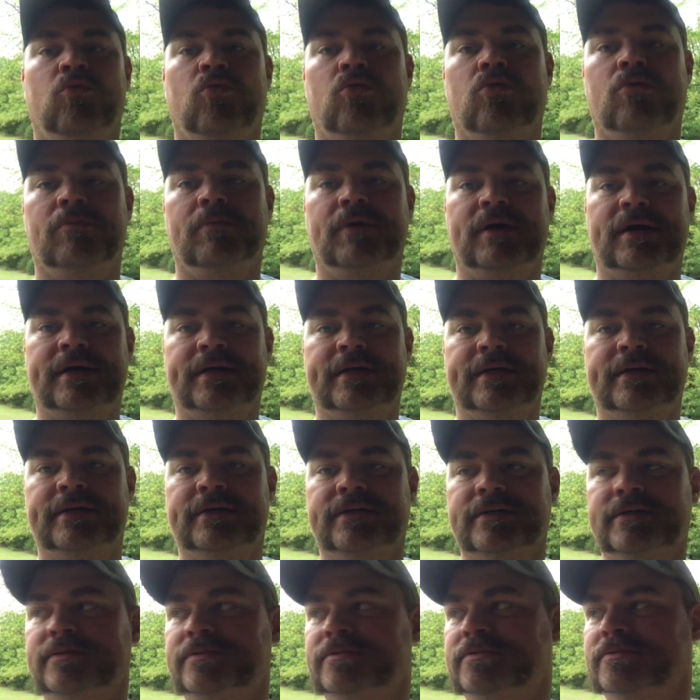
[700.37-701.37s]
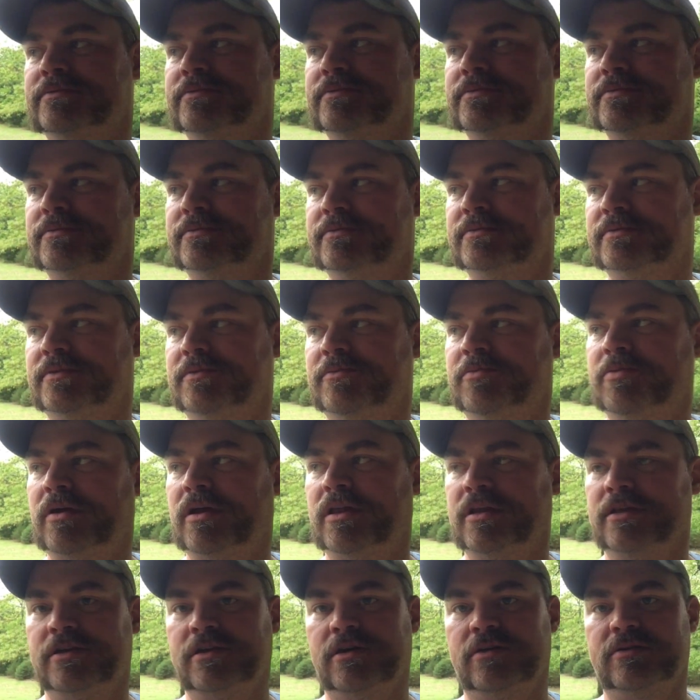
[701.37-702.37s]
wore my you
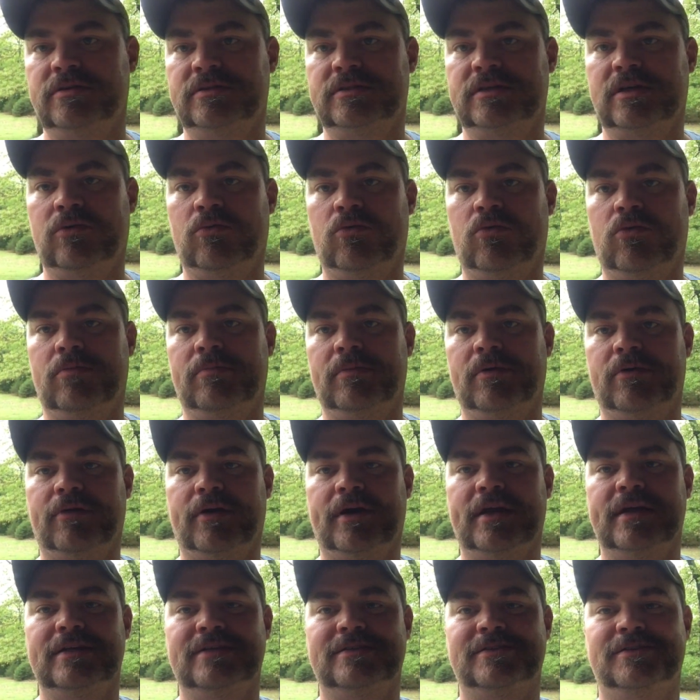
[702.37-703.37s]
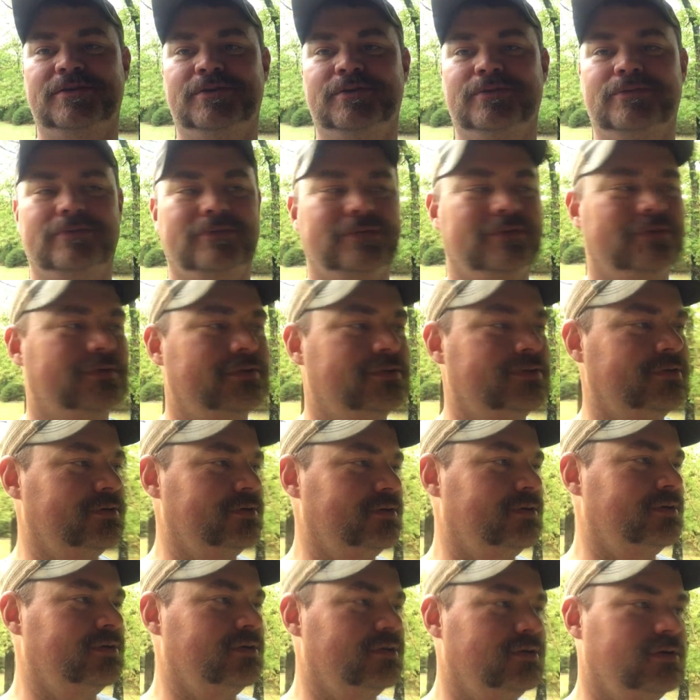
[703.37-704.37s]
probably noticed I wore my rain suit
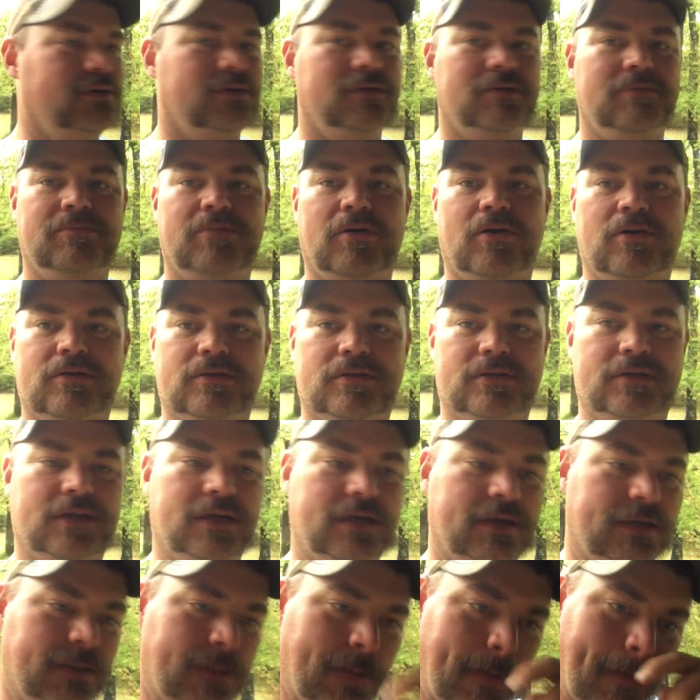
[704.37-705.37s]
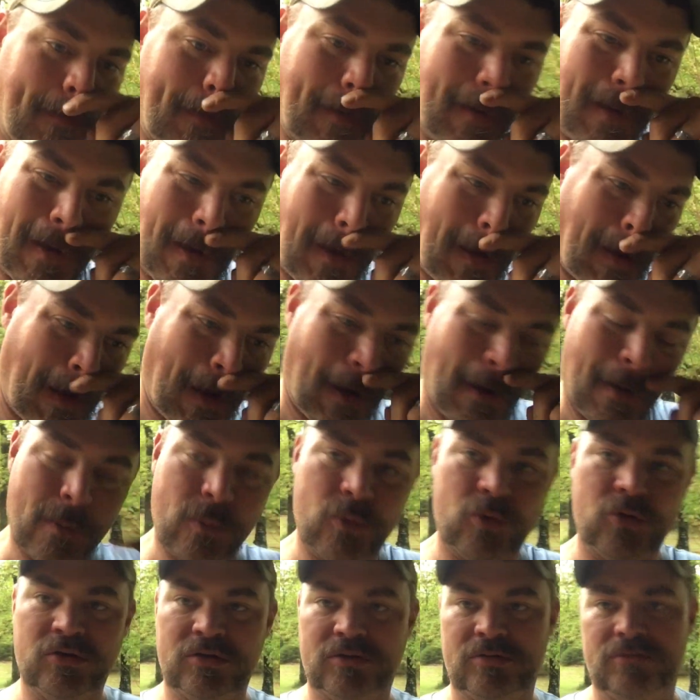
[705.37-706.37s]
part of the day. I
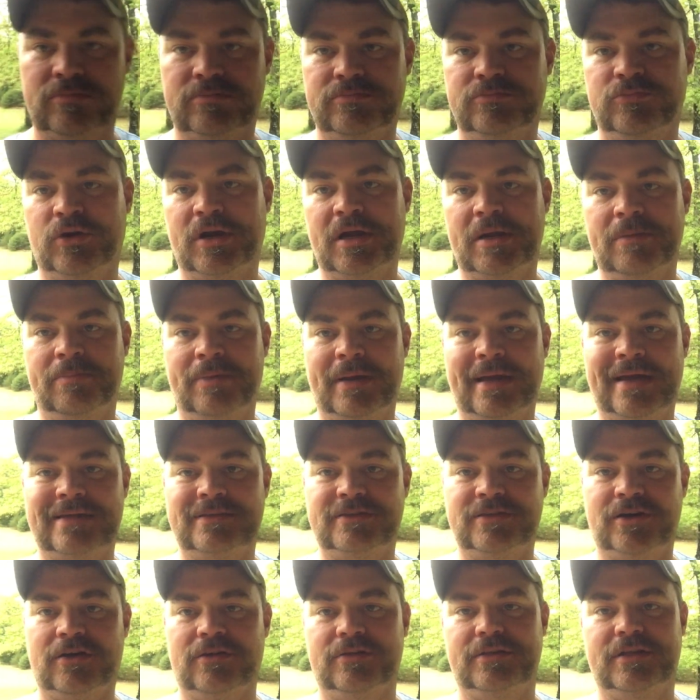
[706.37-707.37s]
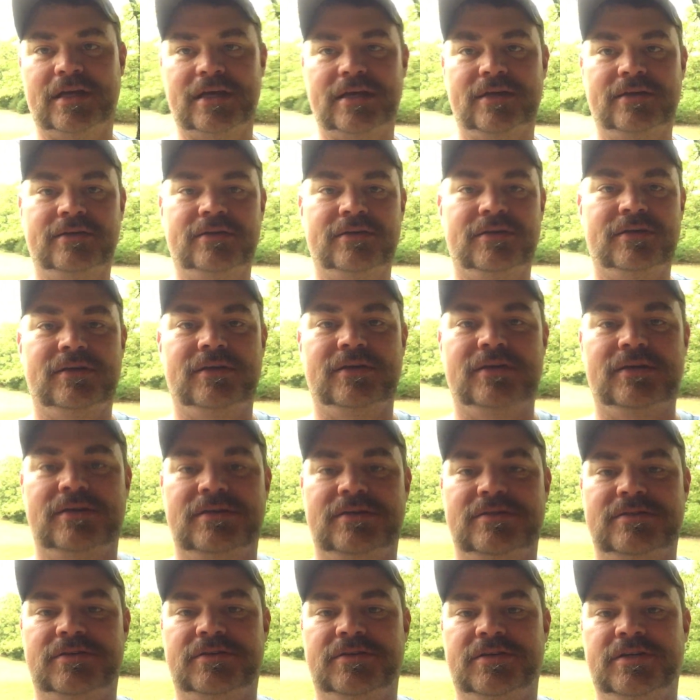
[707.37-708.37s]
wore the rain pants all day.
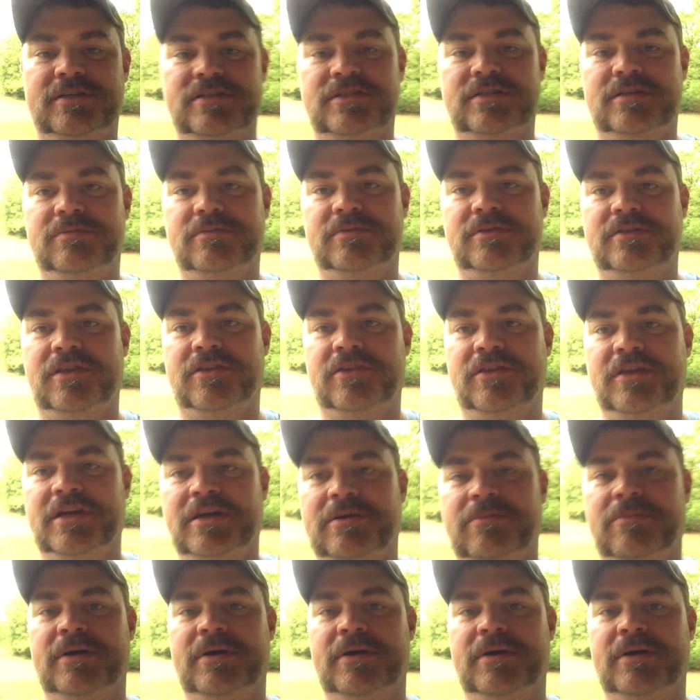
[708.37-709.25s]
So here's something to think